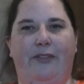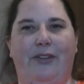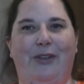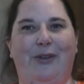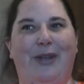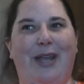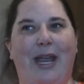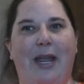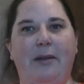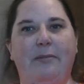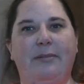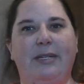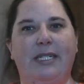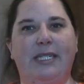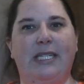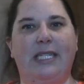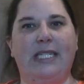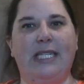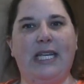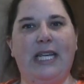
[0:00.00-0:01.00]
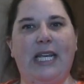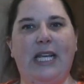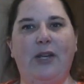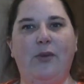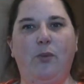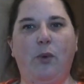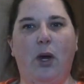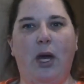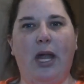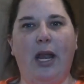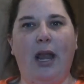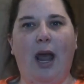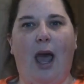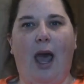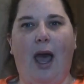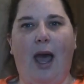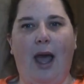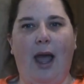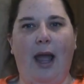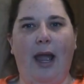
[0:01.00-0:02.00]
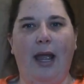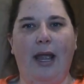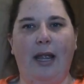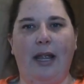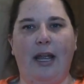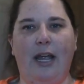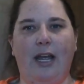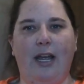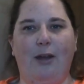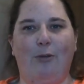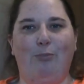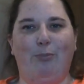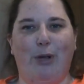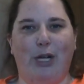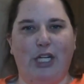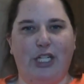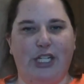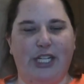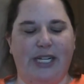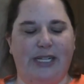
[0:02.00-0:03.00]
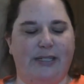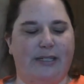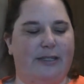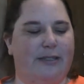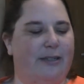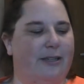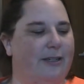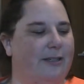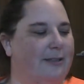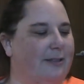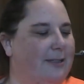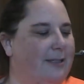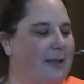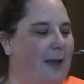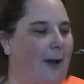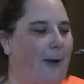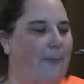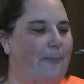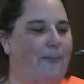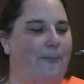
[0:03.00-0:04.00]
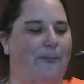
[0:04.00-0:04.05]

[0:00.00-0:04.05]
You came to see what I purchased. So